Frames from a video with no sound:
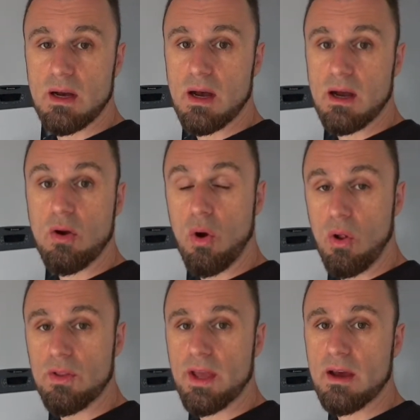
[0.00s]

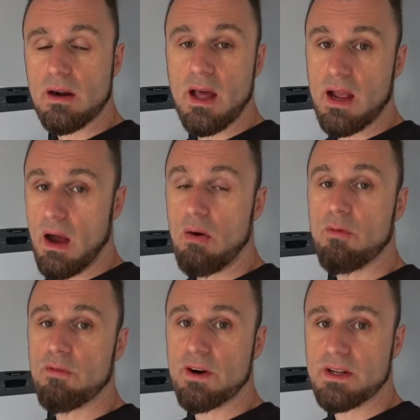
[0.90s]
cold air like our
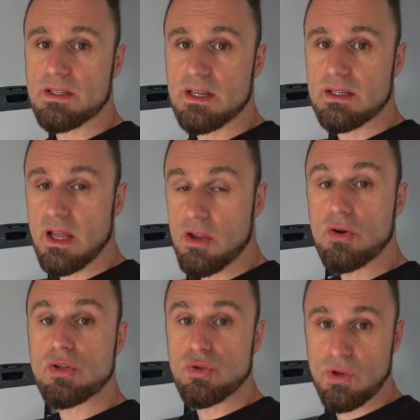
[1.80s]
furnaces that you
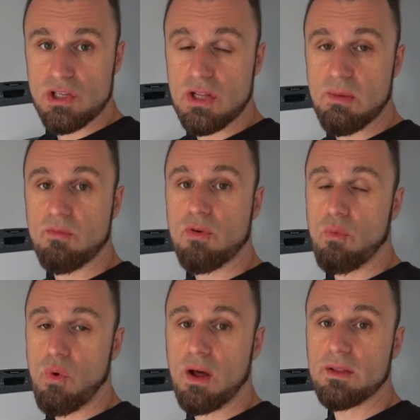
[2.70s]
could switch them
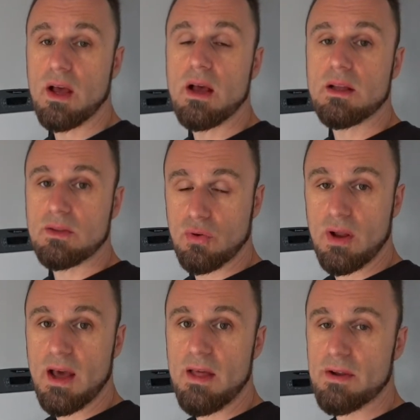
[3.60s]
from one to
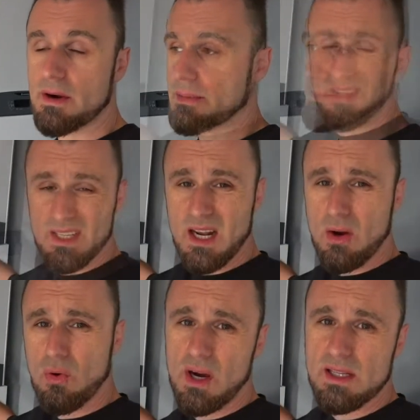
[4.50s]
another. These are
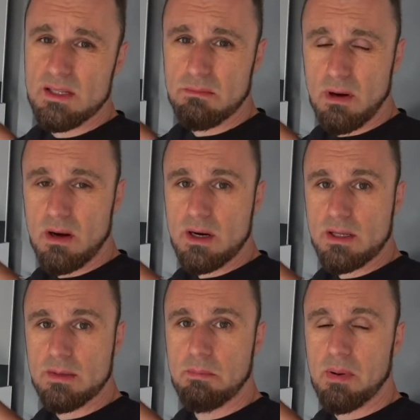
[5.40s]
quite smart,
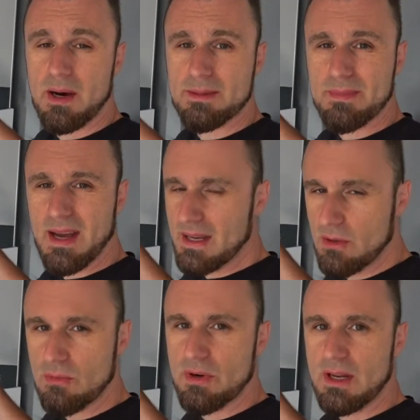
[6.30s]
but I
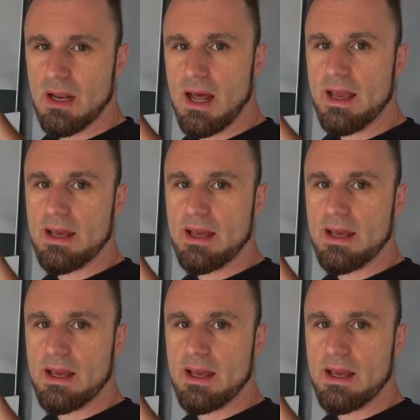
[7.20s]
don't really like it